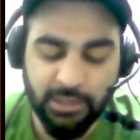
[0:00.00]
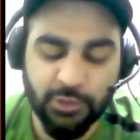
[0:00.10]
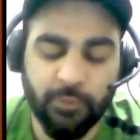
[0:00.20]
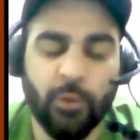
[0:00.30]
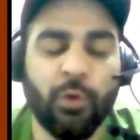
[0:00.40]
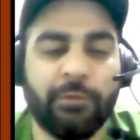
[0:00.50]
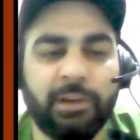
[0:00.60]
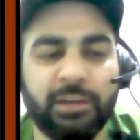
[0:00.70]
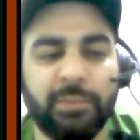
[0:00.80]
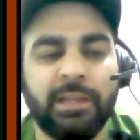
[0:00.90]
So
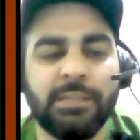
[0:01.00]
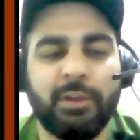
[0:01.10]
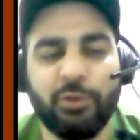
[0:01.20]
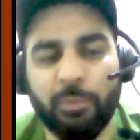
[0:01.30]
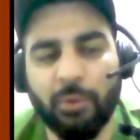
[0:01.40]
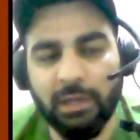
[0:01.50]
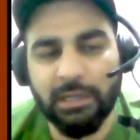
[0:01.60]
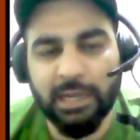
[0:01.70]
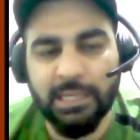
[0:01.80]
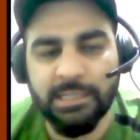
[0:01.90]
overfitting means when your model
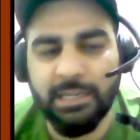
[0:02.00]
tries